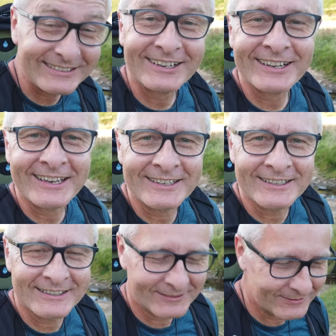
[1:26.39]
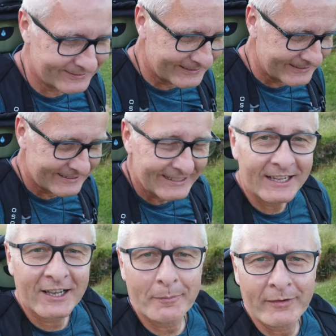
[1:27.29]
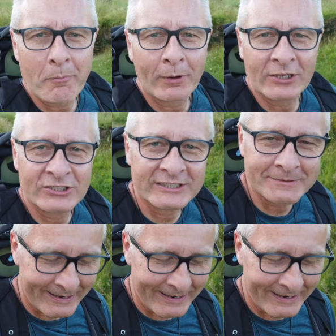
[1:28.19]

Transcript: Start again. A couple of apologies